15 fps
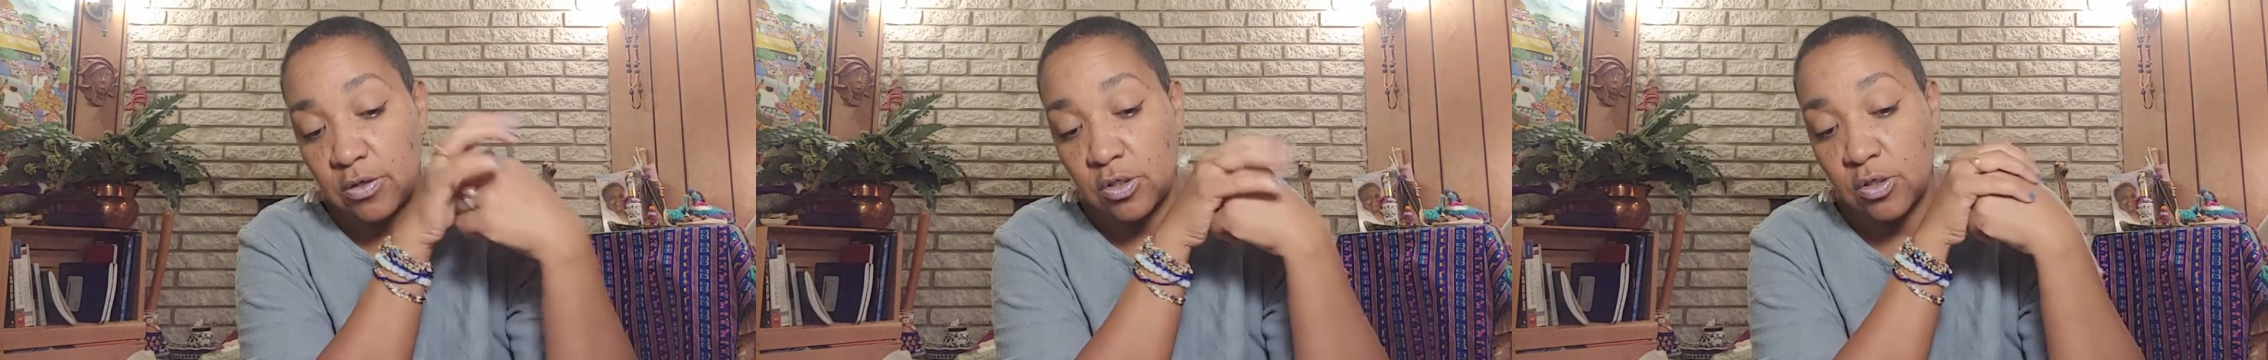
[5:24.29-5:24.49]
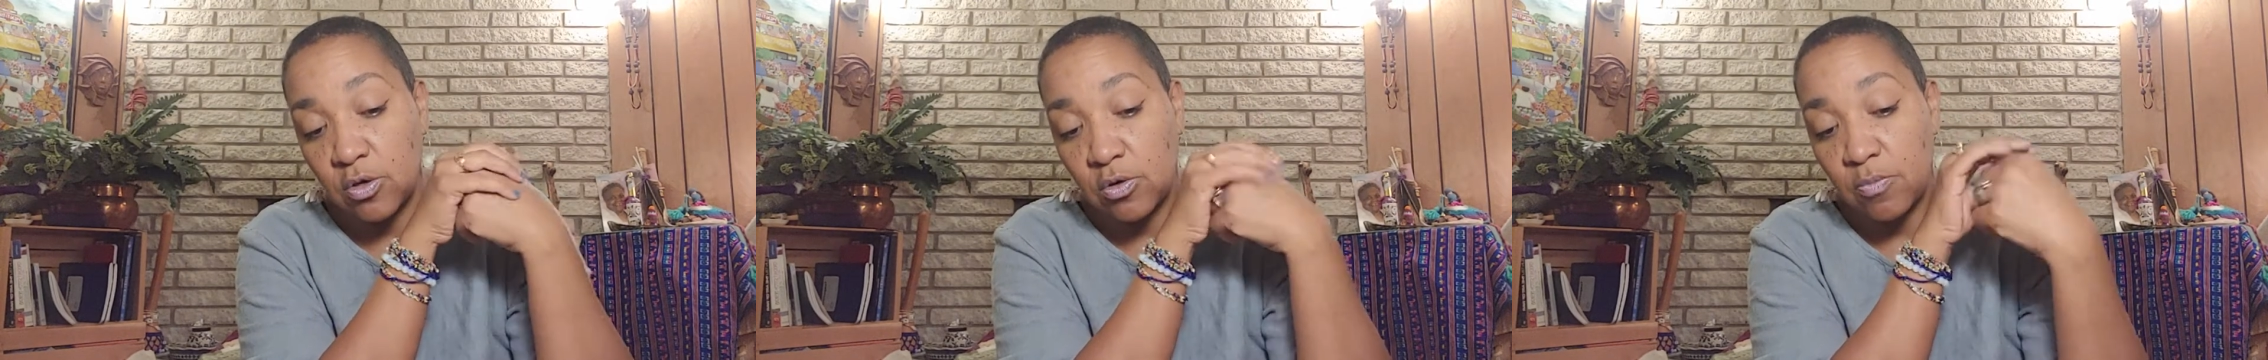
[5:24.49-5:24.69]

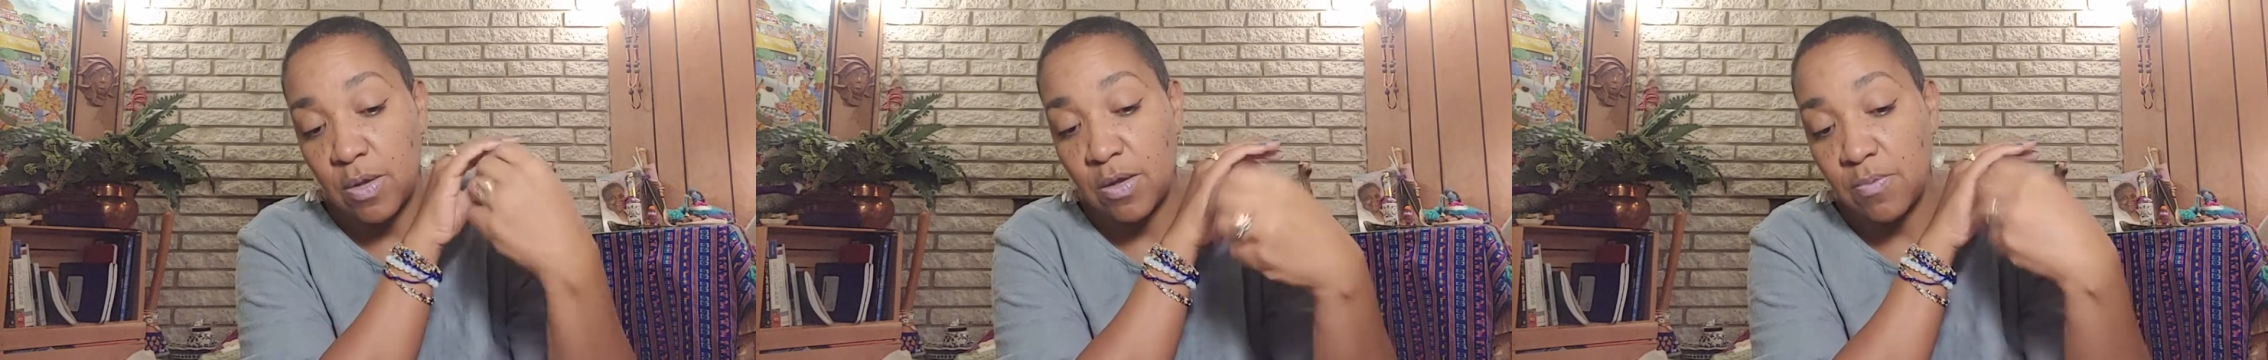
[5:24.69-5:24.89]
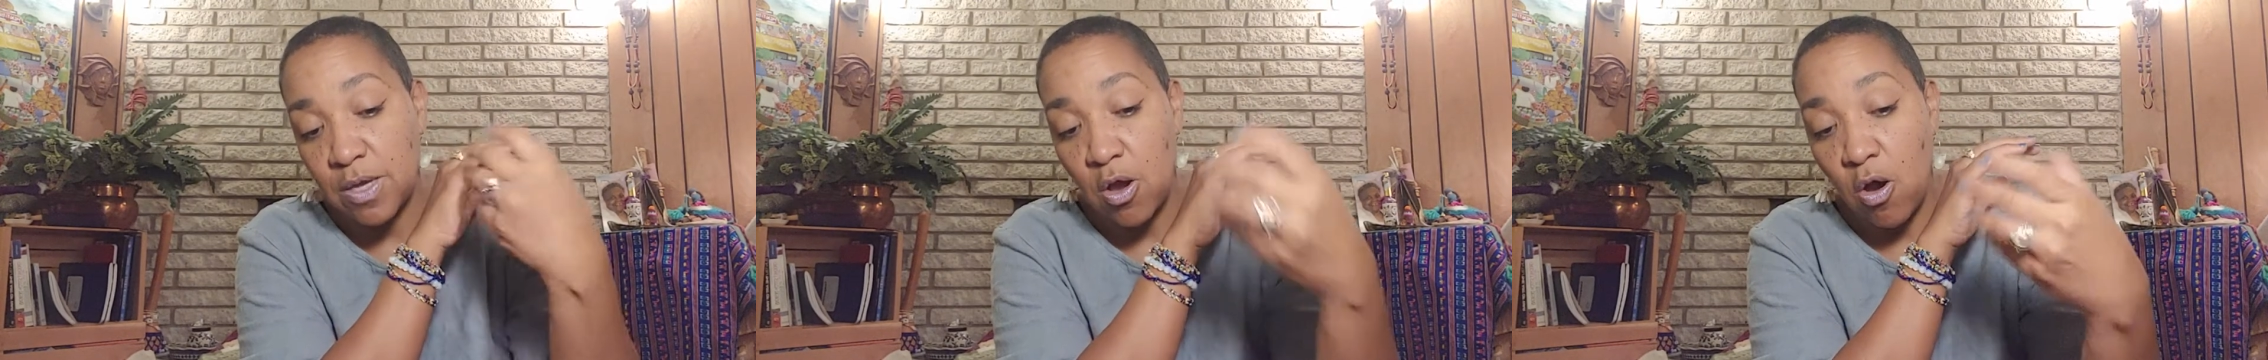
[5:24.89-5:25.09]
So
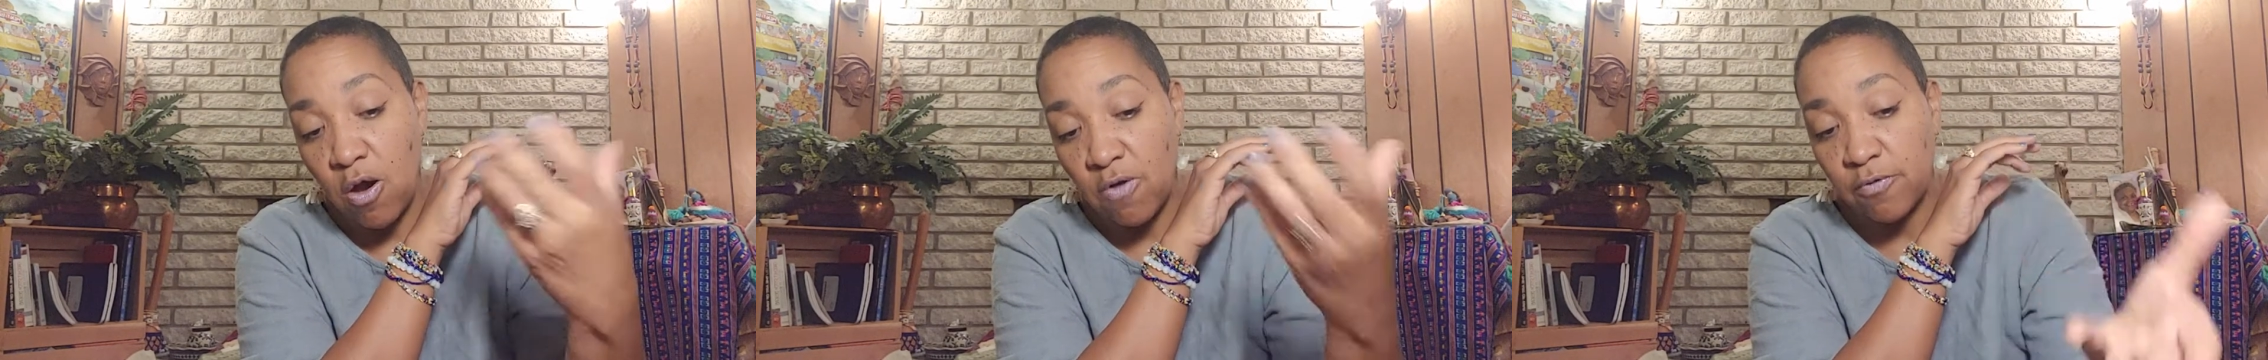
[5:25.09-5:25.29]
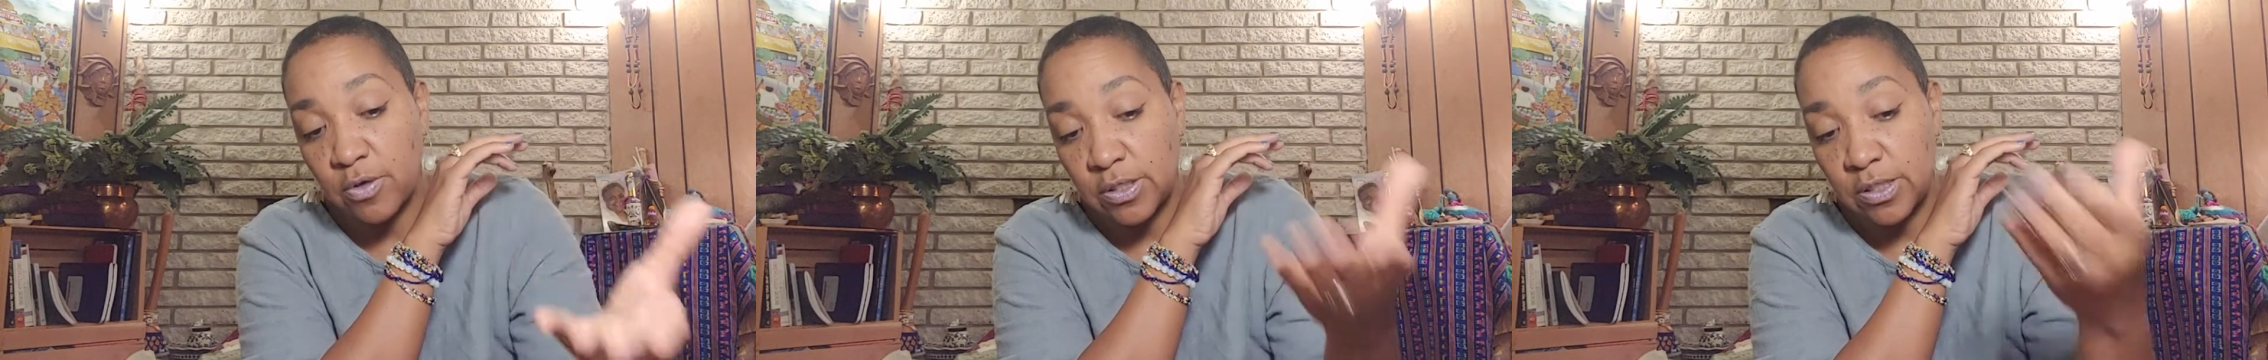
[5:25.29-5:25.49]
maybe
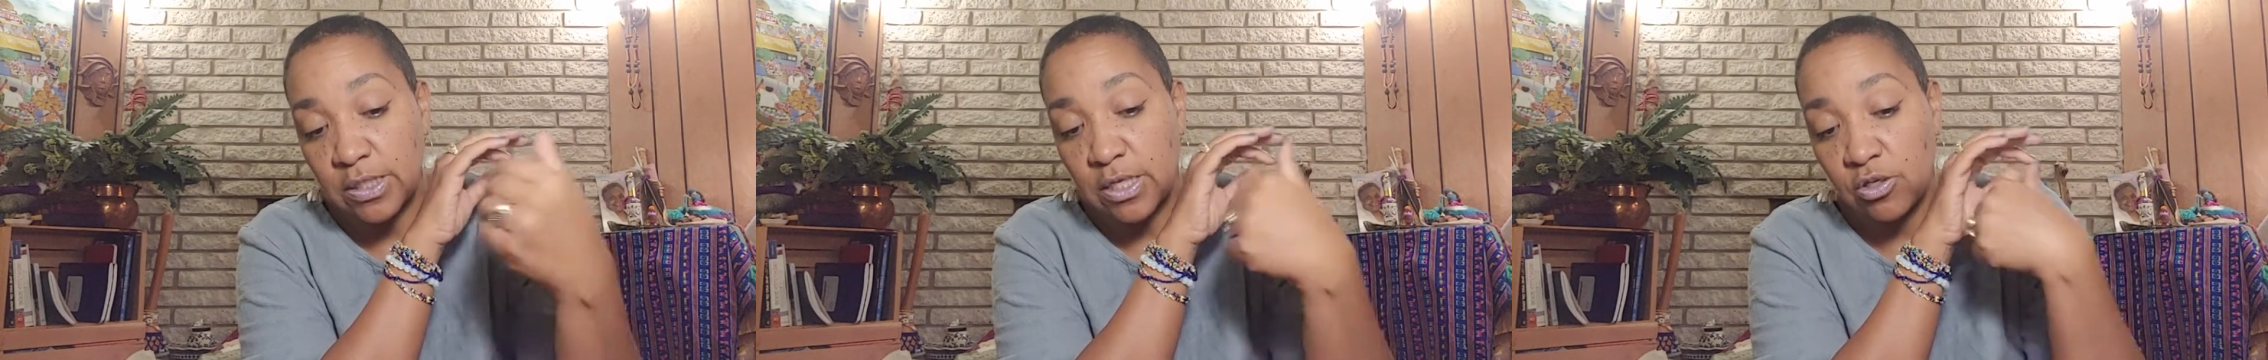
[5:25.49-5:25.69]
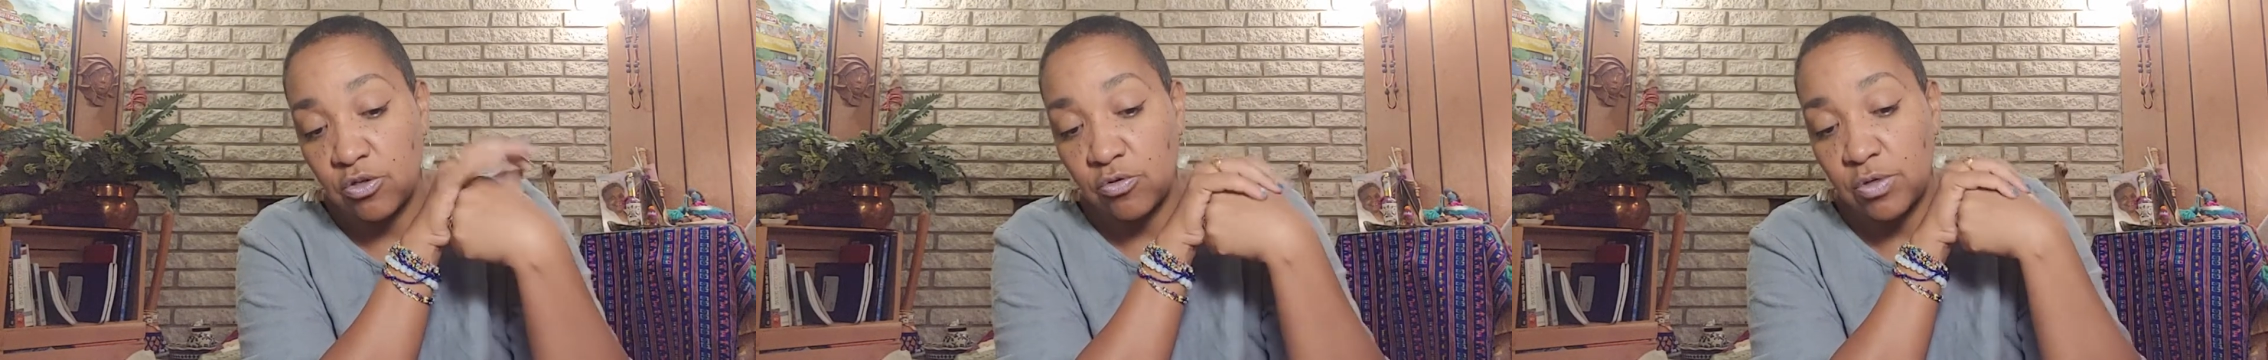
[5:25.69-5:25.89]
offerings
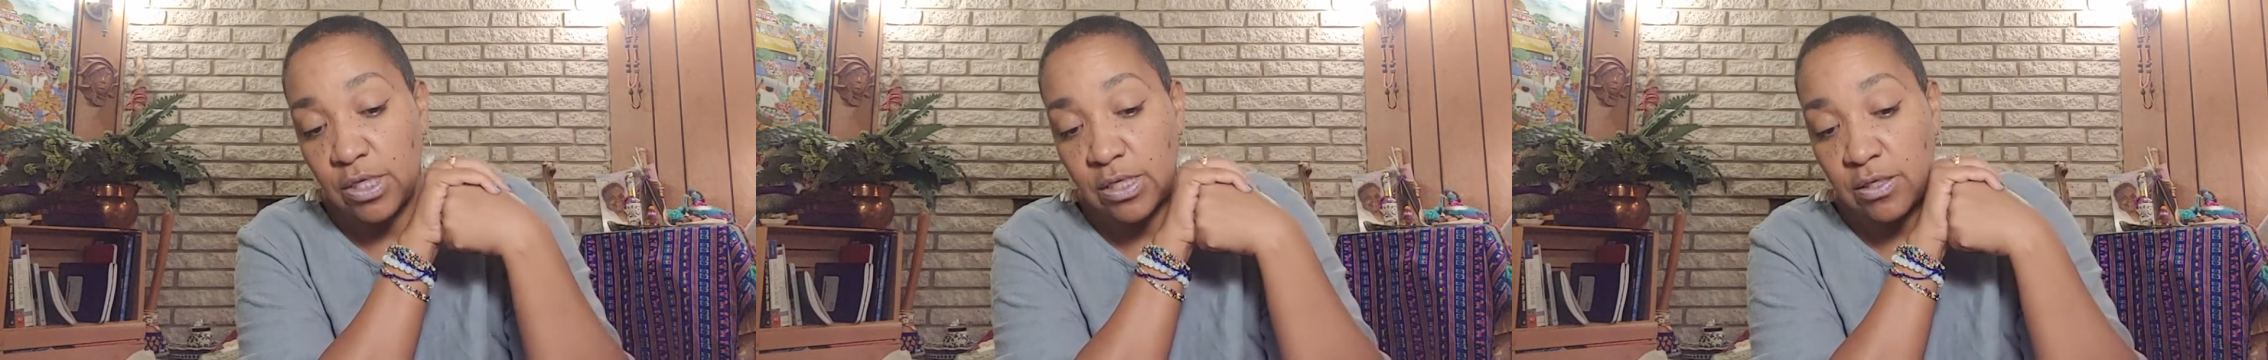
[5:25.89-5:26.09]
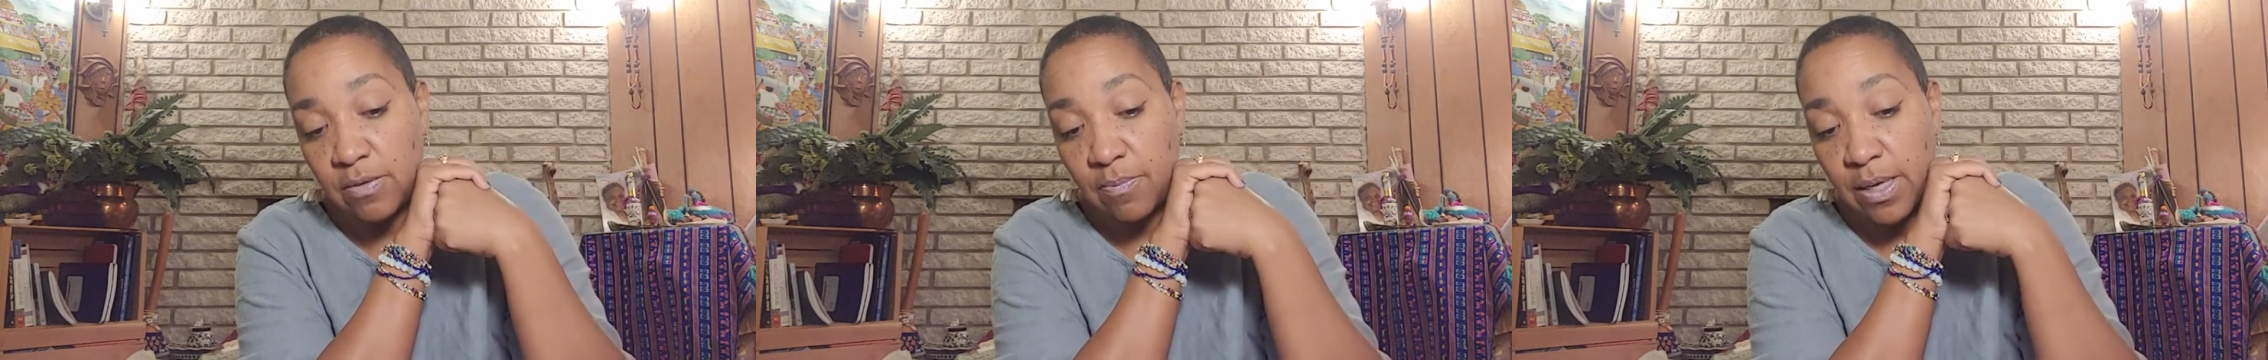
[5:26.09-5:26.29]
that you
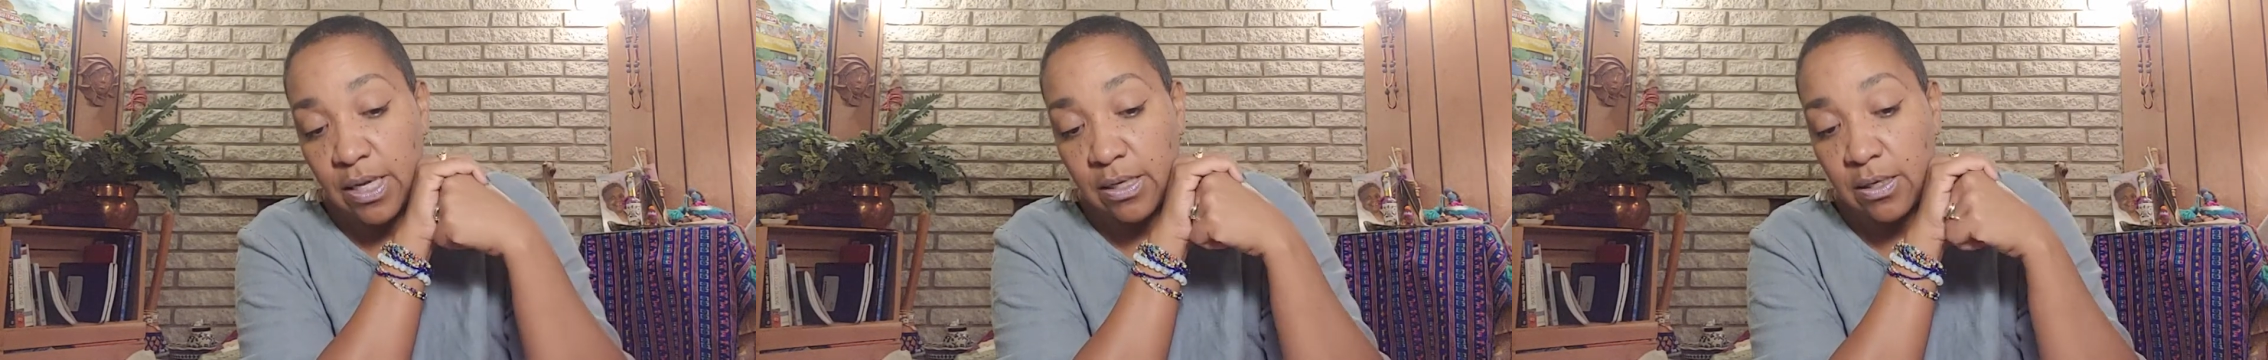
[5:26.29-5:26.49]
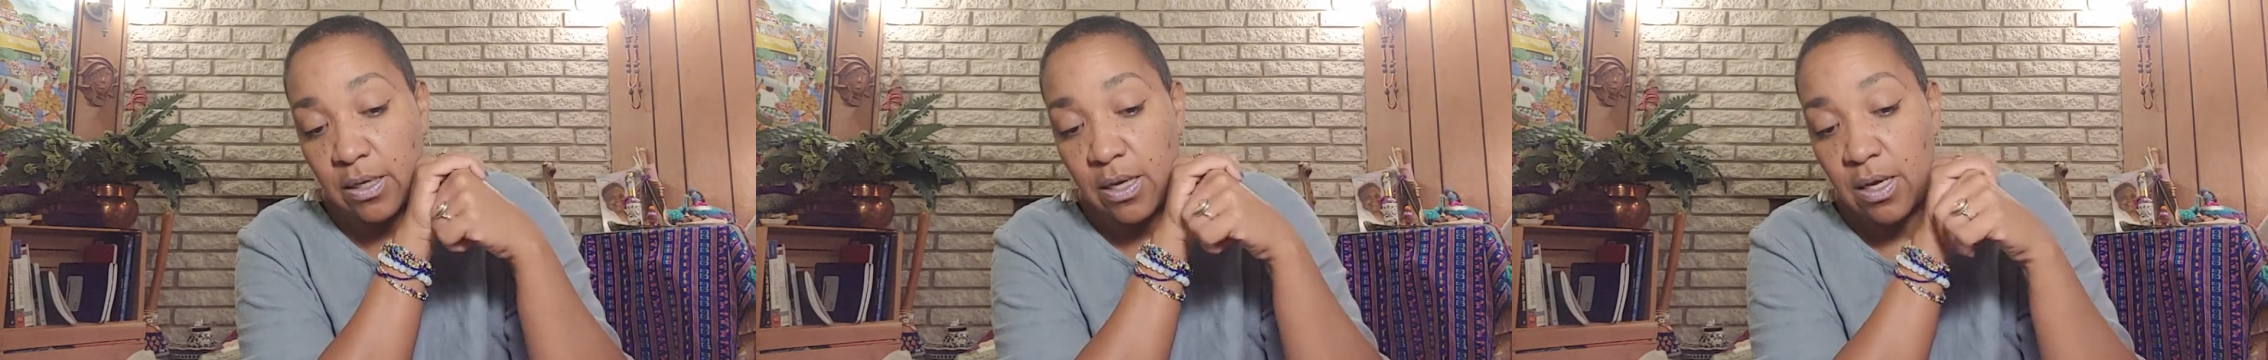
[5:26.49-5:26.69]
need to
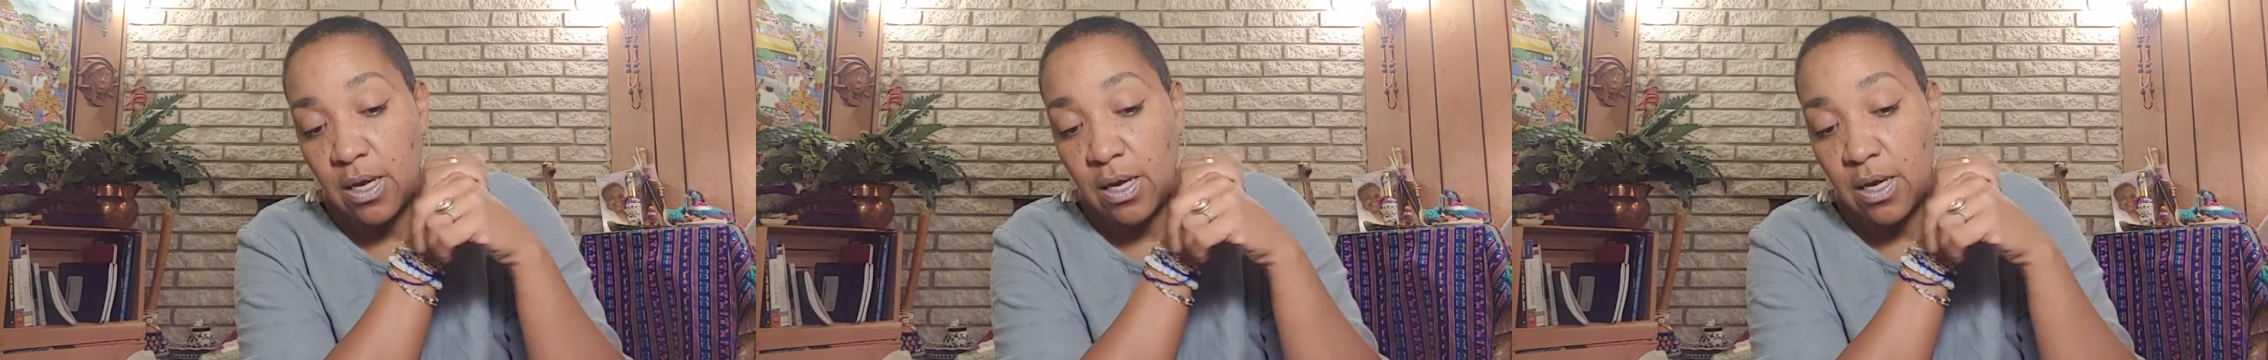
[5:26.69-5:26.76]
make